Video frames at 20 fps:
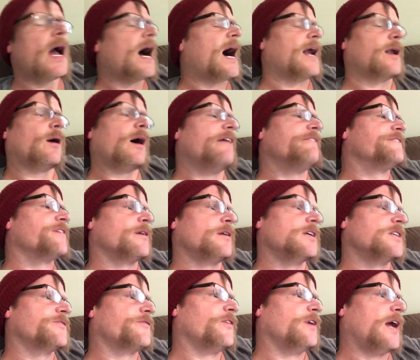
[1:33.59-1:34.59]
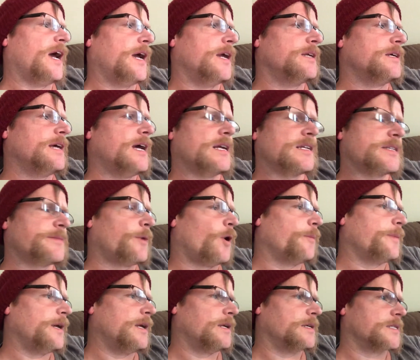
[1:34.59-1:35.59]
I don't have feelings for Nate. He had a small
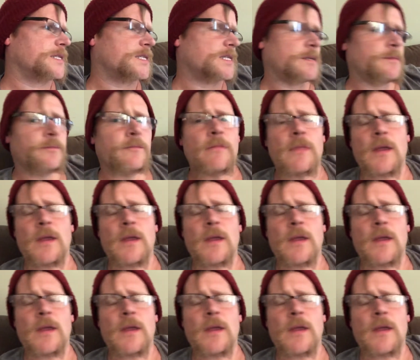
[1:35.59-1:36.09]
penis.